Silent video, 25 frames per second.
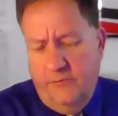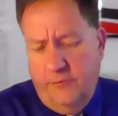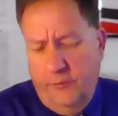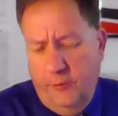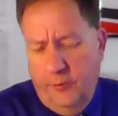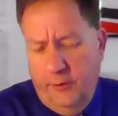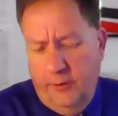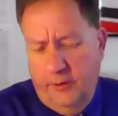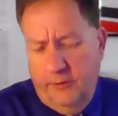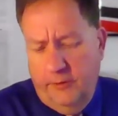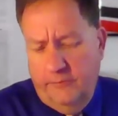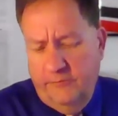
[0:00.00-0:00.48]

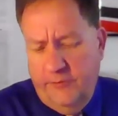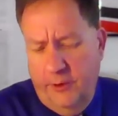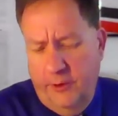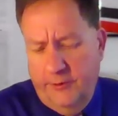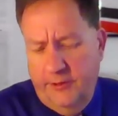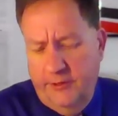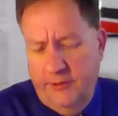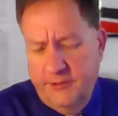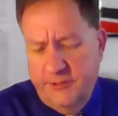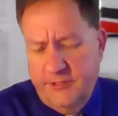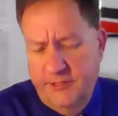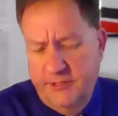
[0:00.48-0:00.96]
for
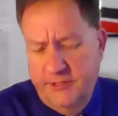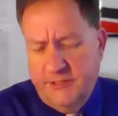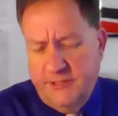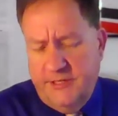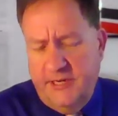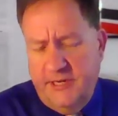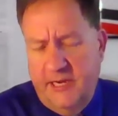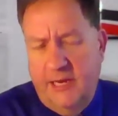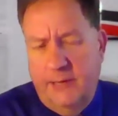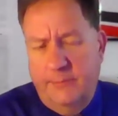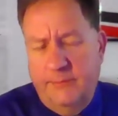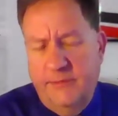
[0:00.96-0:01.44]
voters
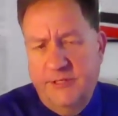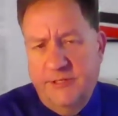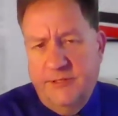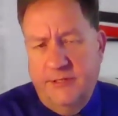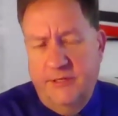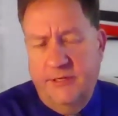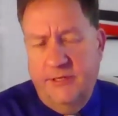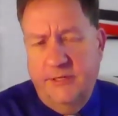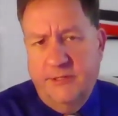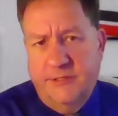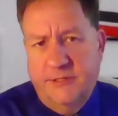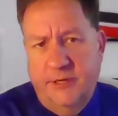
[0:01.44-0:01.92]
this time
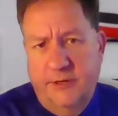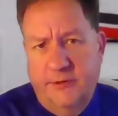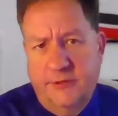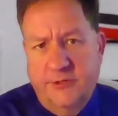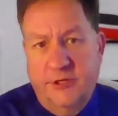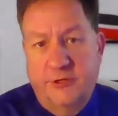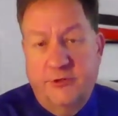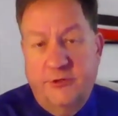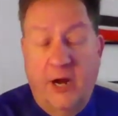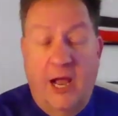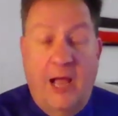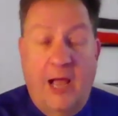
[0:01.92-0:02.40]
is
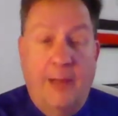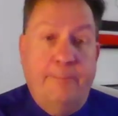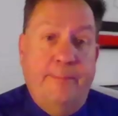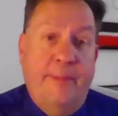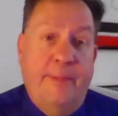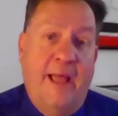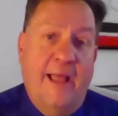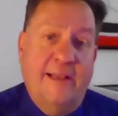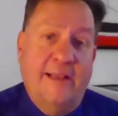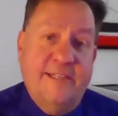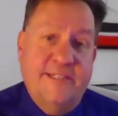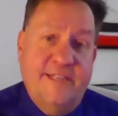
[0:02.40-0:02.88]
there's a
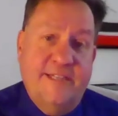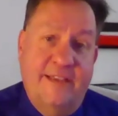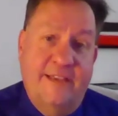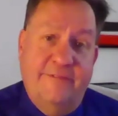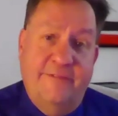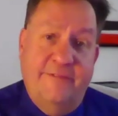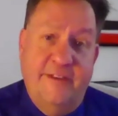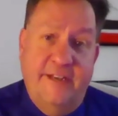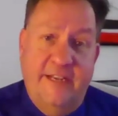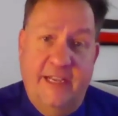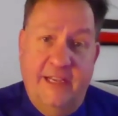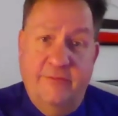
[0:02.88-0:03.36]
Dropbox
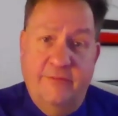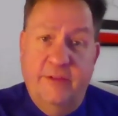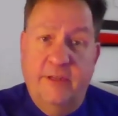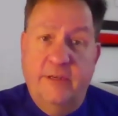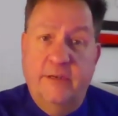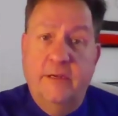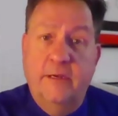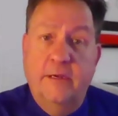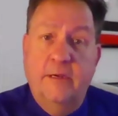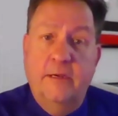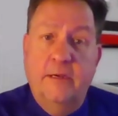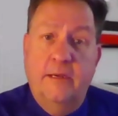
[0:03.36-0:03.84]

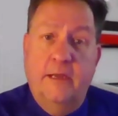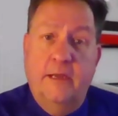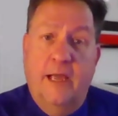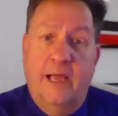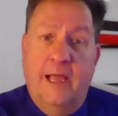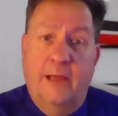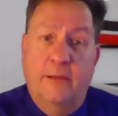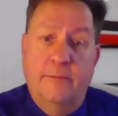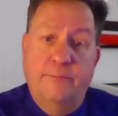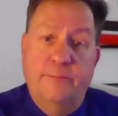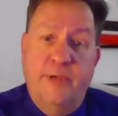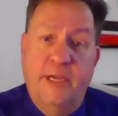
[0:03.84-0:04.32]
affidavit.
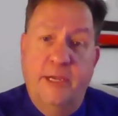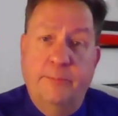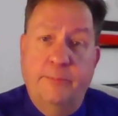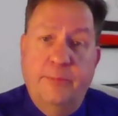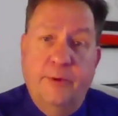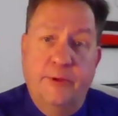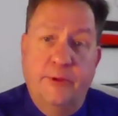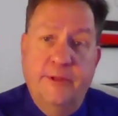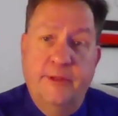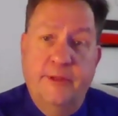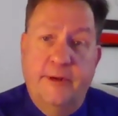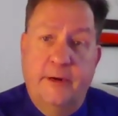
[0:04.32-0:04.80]

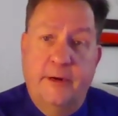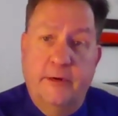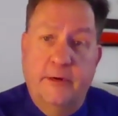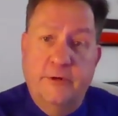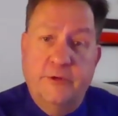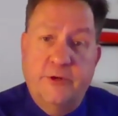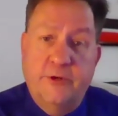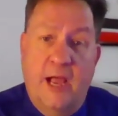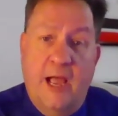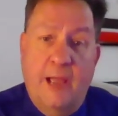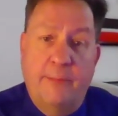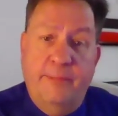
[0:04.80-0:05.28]
People that
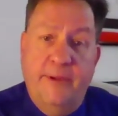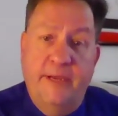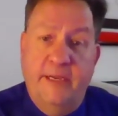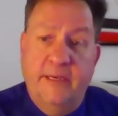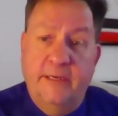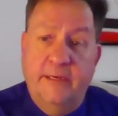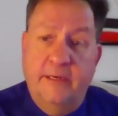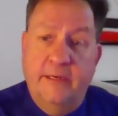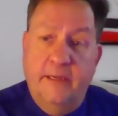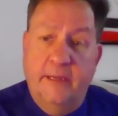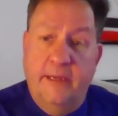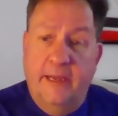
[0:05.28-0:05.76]
are
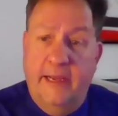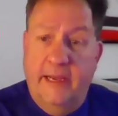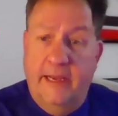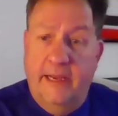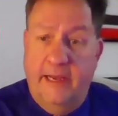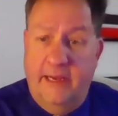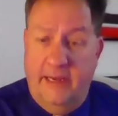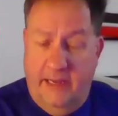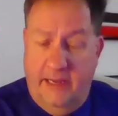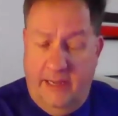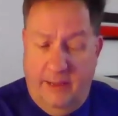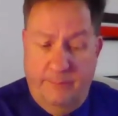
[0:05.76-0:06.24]
dropping
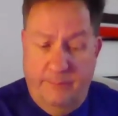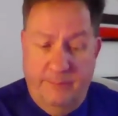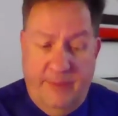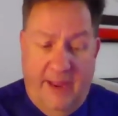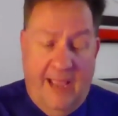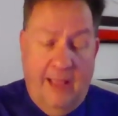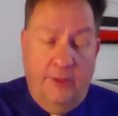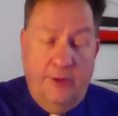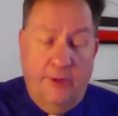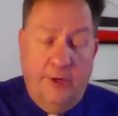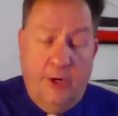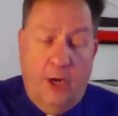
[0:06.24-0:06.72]
a
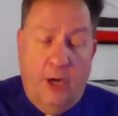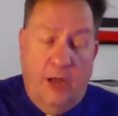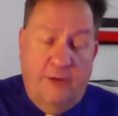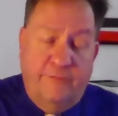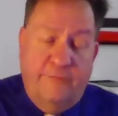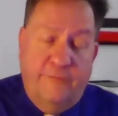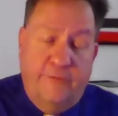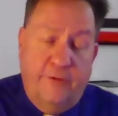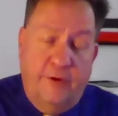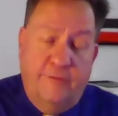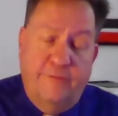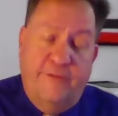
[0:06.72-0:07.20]
ballot
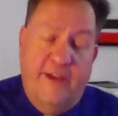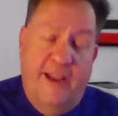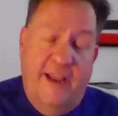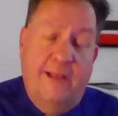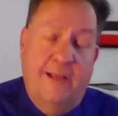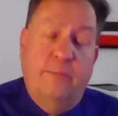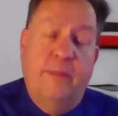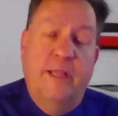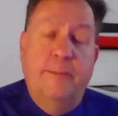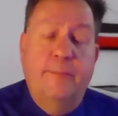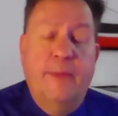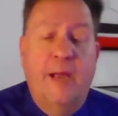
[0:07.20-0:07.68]
off for a
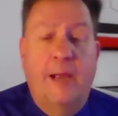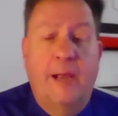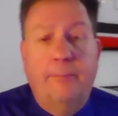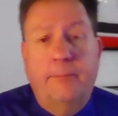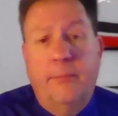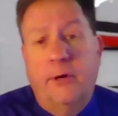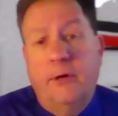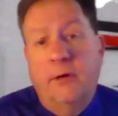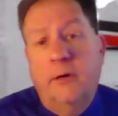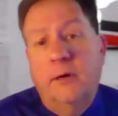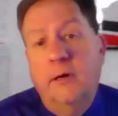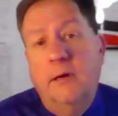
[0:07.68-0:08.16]
family
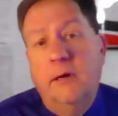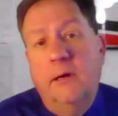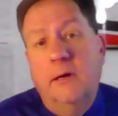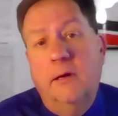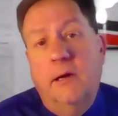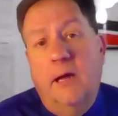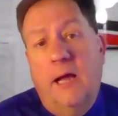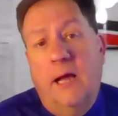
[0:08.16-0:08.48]
member